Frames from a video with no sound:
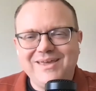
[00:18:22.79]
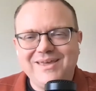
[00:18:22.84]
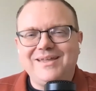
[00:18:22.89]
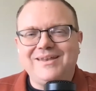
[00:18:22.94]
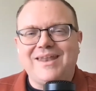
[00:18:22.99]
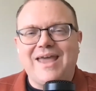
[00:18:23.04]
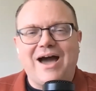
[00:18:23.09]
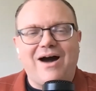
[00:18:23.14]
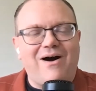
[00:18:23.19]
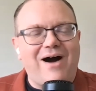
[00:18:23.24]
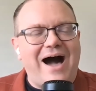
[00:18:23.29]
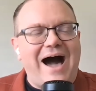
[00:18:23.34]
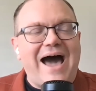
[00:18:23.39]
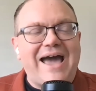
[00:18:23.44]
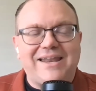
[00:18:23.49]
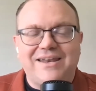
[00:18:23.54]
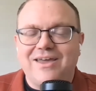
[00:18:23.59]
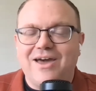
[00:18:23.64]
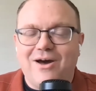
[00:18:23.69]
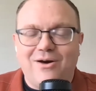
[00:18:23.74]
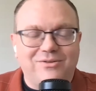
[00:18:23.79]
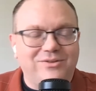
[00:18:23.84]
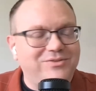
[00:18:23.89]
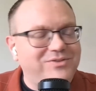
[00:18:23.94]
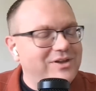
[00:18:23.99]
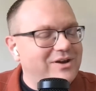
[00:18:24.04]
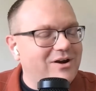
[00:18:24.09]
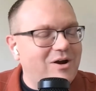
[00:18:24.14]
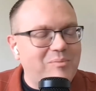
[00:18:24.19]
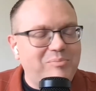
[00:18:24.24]
Okay. Now I know that
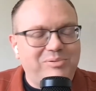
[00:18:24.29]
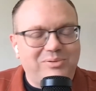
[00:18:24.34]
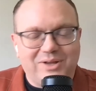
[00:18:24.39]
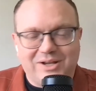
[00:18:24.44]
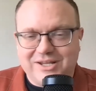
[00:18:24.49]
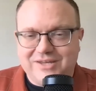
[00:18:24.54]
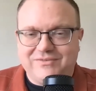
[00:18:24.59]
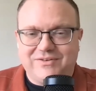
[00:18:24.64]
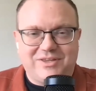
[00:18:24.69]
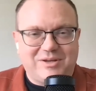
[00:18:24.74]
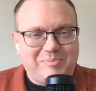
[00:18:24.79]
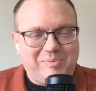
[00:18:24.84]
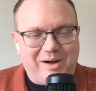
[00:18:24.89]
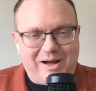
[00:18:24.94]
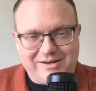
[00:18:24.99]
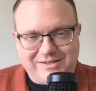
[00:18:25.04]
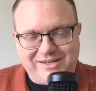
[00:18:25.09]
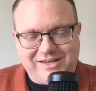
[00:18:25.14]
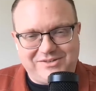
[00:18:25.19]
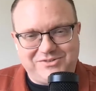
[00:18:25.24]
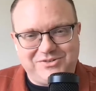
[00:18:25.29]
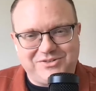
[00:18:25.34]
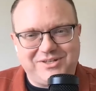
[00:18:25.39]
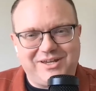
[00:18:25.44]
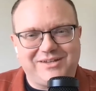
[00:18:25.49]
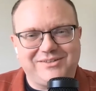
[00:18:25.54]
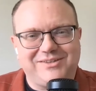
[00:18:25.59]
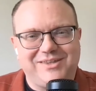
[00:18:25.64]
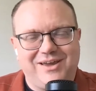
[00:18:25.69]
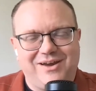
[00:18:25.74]
there are plenty of other podcatchers
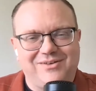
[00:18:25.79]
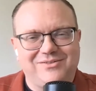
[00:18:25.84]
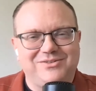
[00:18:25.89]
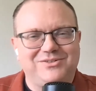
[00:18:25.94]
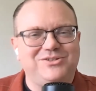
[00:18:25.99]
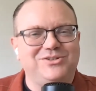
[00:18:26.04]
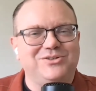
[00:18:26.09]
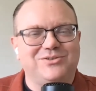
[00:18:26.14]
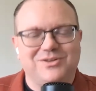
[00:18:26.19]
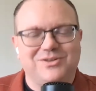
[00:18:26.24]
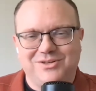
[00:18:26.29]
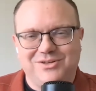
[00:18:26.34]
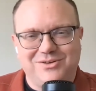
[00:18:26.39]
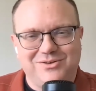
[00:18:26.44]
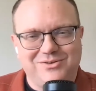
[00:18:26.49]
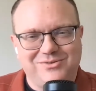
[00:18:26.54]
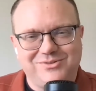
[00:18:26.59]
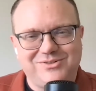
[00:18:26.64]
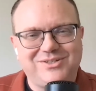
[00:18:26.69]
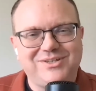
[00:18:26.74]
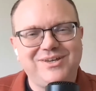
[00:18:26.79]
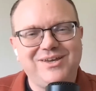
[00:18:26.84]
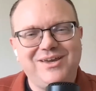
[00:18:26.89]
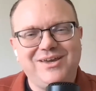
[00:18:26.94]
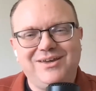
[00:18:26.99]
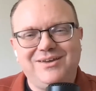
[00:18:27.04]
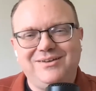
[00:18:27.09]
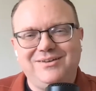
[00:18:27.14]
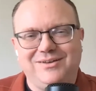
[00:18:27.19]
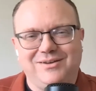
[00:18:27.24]
out there that you can use,
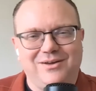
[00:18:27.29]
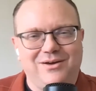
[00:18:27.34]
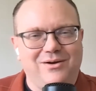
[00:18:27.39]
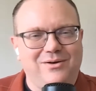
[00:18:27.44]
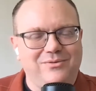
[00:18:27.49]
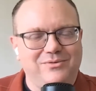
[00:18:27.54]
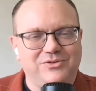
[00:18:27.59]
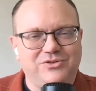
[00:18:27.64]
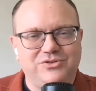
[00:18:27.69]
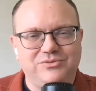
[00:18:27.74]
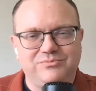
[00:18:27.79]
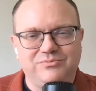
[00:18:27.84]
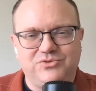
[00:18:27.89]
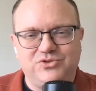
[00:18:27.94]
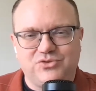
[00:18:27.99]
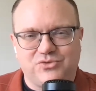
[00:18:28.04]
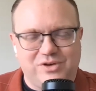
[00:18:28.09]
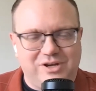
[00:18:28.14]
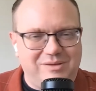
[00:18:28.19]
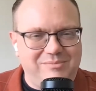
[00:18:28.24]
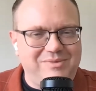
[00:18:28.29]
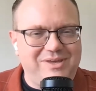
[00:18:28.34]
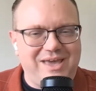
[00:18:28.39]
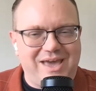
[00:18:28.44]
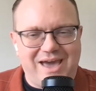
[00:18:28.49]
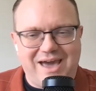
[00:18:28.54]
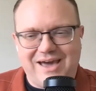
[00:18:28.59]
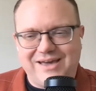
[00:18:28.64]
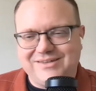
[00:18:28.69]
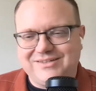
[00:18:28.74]
you know,
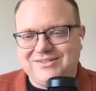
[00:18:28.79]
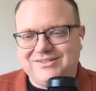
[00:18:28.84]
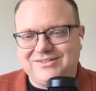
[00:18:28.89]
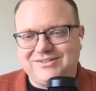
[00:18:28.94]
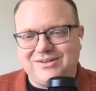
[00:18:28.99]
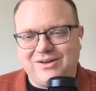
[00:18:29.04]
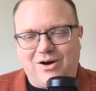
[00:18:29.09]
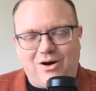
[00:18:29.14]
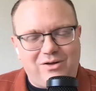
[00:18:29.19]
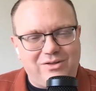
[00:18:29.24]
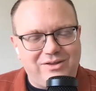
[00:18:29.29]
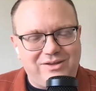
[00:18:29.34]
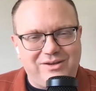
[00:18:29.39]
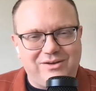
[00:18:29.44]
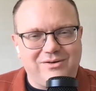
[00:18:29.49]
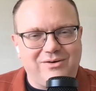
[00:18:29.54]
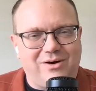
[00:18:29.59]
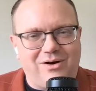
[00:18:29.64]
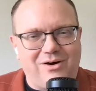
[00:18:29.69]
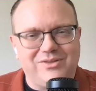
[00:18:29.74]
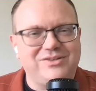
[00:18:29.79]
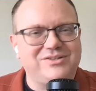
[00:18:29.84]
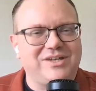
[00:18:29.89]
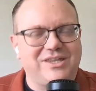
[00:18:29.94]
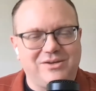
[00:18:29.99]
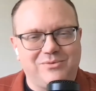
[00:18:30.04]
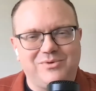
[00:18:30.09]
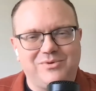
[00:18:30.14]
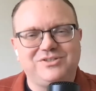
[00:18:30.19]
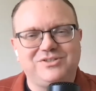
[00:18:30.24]
Dreamcast, all you know, all these
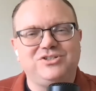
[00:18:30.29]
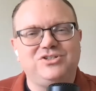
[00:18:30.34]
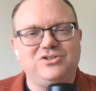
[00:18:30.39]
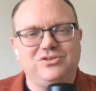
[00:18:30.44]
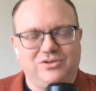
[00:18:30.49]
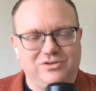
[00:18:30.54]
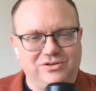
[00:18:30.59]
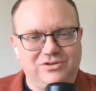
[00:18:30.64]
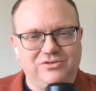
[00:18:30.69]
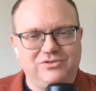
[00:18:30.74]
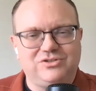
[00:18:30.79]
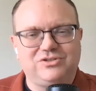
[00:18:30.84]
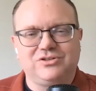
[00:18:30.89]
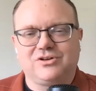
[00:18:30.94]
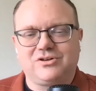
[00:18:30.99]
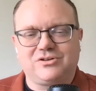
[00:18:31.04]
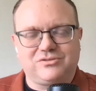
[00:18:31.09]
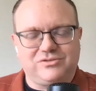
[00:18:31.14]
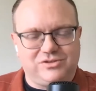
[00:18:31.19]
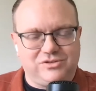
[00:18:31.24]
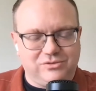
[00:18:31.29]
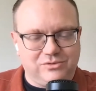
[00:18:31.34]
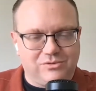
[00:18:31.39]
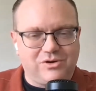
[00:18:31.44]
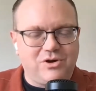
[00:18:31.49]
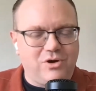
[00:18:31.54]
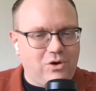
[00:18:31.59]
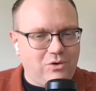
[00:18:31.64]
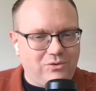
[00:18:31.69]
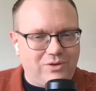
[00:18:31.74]
other ones that you can use to to
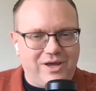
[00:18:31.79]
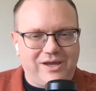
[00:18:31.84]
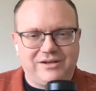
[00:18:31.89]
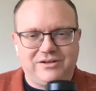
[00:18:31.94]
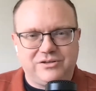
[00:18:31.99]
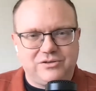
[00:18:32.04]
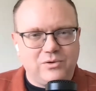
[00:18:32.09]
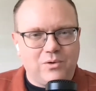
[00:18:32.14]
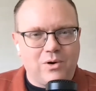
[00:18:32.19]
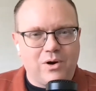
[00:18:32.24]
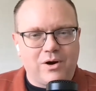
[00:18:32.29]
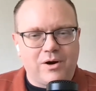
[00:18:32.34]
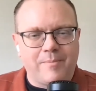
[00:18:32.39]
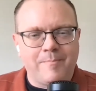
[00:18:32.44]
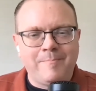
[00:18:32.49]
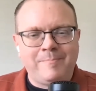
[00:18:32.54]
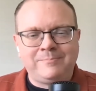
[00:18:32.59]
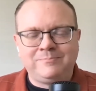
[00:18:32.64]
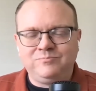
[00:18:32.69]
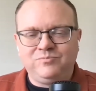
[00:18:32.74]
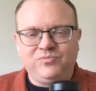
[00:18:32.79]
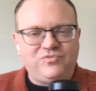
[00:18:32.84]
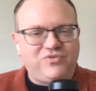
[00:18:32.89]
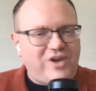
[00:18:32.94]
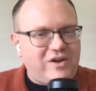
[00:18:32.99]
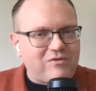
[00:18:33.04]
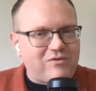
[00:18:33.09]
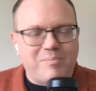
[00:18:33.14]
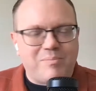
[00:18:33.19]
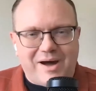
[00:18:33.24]
collate your
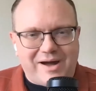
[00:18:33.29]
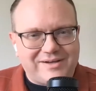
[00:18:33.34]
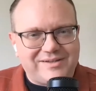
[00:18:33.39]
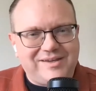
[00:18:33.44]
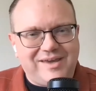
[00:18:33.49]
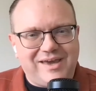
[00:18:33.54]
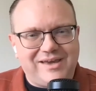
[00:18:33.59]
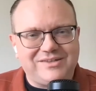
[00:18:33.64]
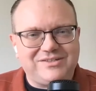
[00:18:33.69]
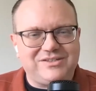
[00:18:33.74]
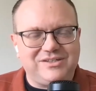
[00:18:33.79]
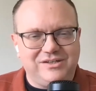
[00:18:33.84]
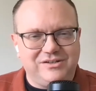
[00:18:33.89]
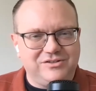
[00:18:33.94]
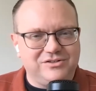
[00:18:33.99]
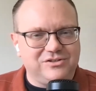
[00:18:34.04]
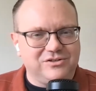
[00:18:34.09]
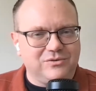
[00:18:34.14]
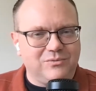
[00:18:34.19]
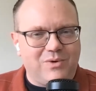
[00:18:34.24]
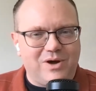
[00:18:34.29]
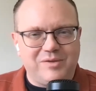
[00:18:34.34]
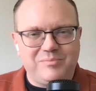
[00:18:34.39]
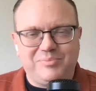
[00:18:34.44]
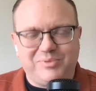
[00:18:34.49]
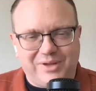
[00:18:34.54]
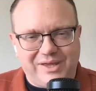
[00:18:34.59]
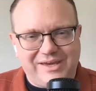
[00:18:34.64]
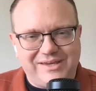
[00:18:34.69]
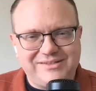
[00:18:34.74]
favorite podcasts into one
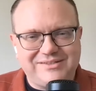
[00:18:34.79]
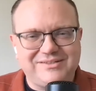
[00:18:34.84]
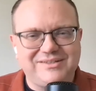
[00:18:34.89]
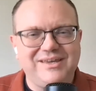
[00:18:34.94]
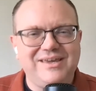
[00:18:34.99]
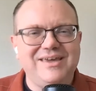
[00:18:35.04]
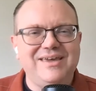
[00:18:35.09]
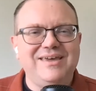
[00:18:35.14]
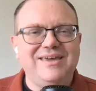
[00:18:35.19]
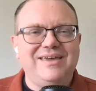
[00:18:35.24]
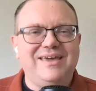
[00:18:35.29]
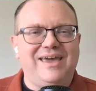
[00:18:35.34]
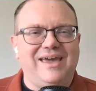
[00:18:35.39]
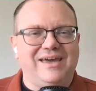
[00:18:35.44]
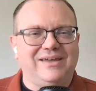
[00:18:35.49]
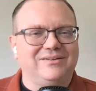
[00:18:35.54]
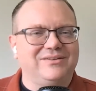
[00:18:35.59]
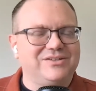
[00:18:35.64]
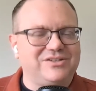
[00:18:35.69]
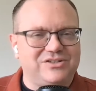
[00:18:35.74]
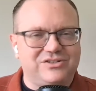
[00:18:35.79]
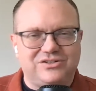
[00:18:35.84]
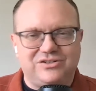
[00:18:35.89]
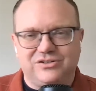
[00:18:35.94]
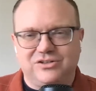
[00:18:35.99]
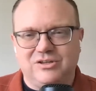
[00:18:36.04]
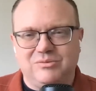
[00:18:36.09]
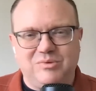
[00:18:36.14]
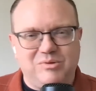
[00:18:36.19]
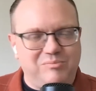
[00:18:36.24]
place and listen to
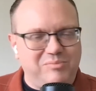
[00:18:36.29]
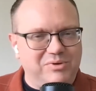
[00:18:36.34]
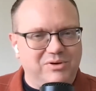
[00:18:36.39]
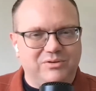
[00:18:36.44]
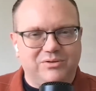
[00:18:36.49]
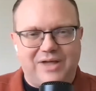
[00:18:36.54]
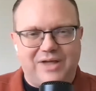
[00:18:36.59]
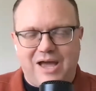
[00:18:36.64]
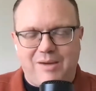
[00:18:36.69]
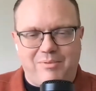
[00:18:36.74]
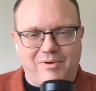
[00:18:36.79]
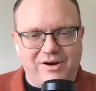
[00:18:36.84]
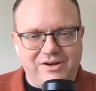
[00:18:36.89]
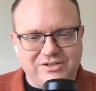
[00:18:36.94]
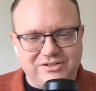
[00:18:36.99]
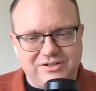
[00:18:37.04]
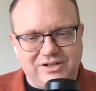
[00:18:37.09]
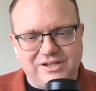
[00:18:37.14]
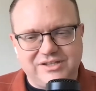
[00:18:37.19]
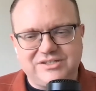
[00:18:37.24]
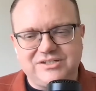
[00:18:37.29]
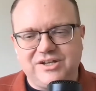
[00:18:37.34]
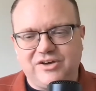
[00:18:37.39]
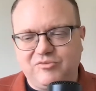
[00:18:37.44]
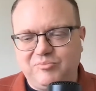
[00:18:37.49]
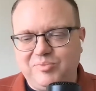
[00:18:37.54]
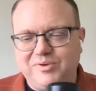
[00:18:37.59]
them and build libraries and all that stuff.